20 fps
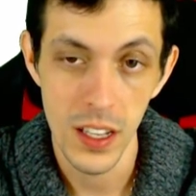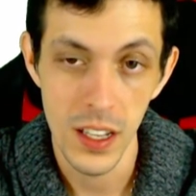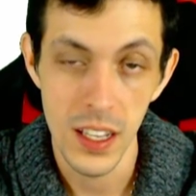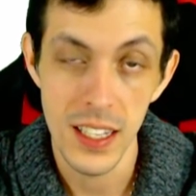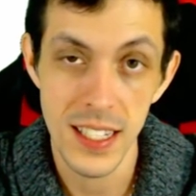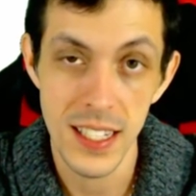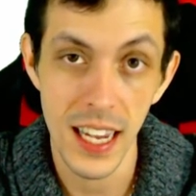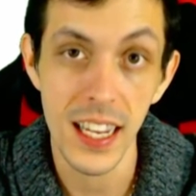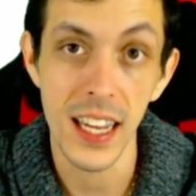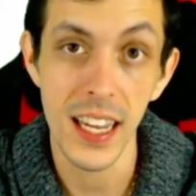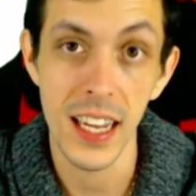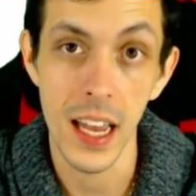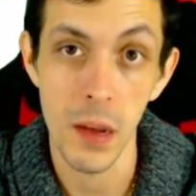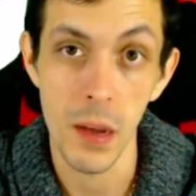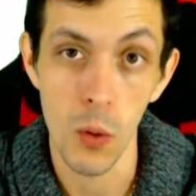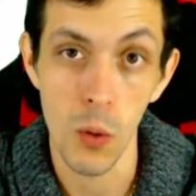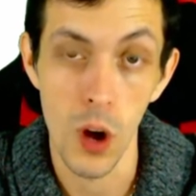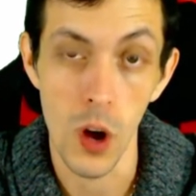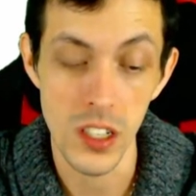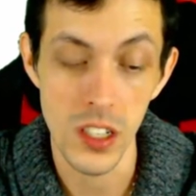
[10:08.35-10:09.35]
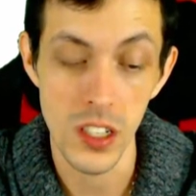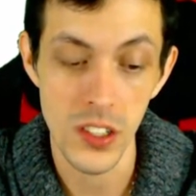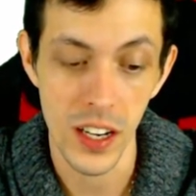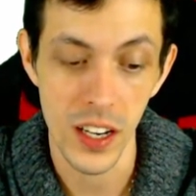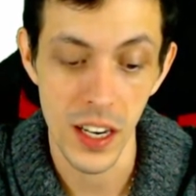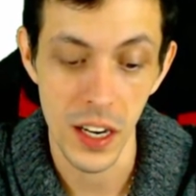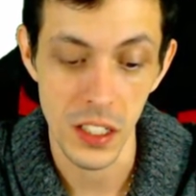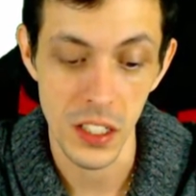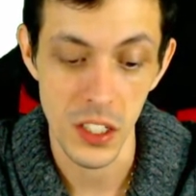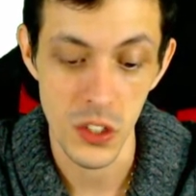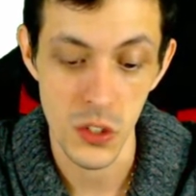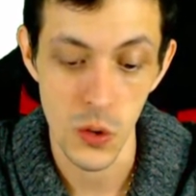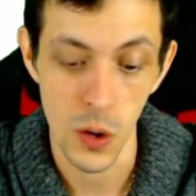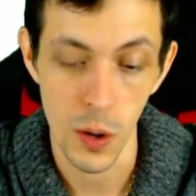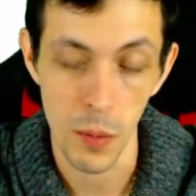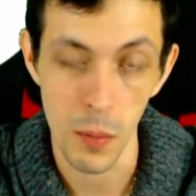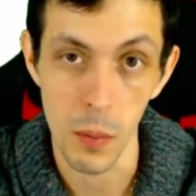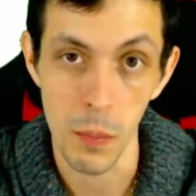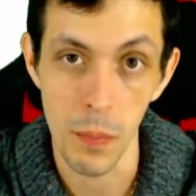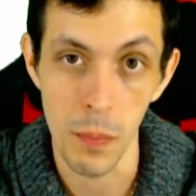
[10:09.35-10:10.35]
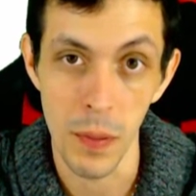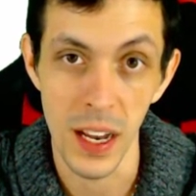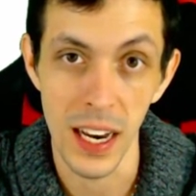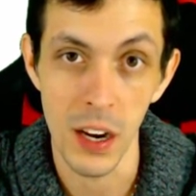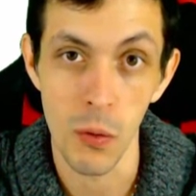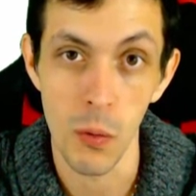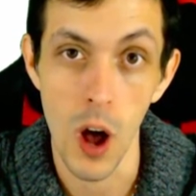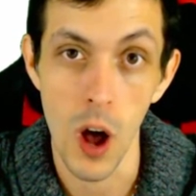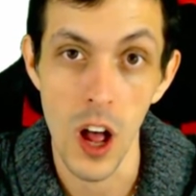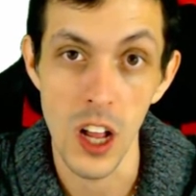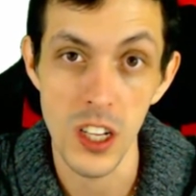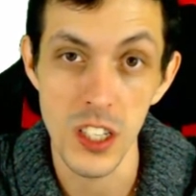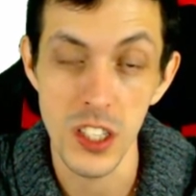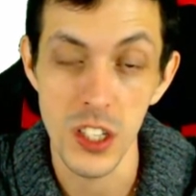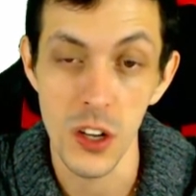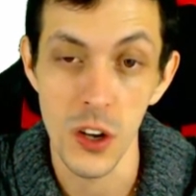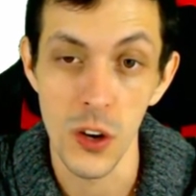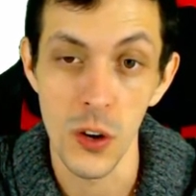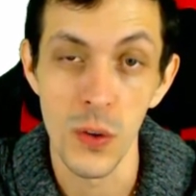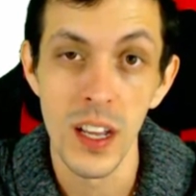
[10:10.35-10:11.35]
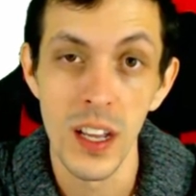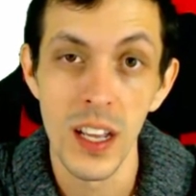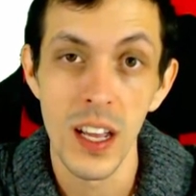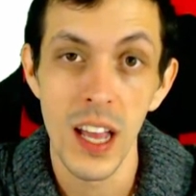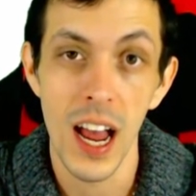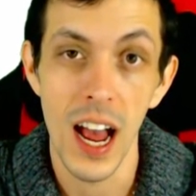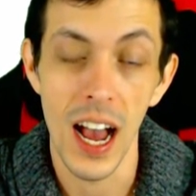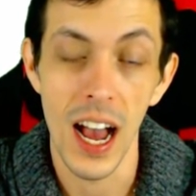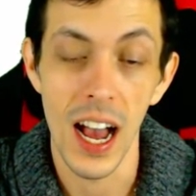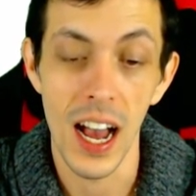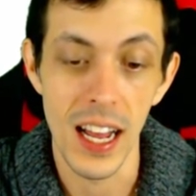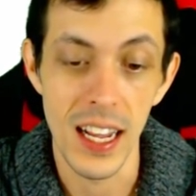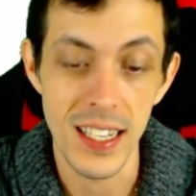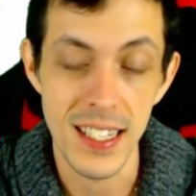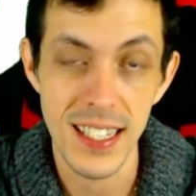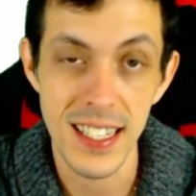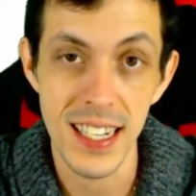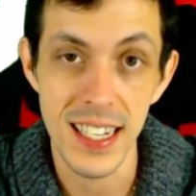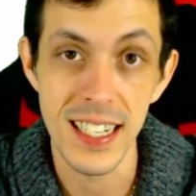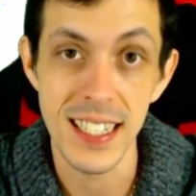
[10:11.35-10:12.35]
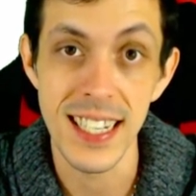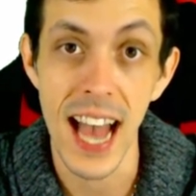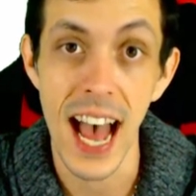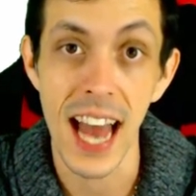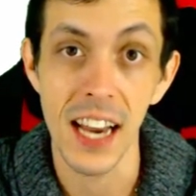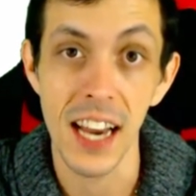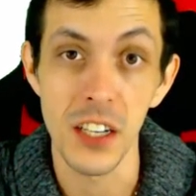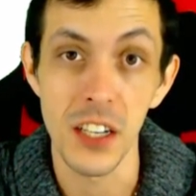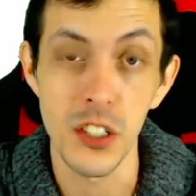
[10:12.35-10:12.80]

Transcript: Second game will also connect as normal, but it will also uh, send data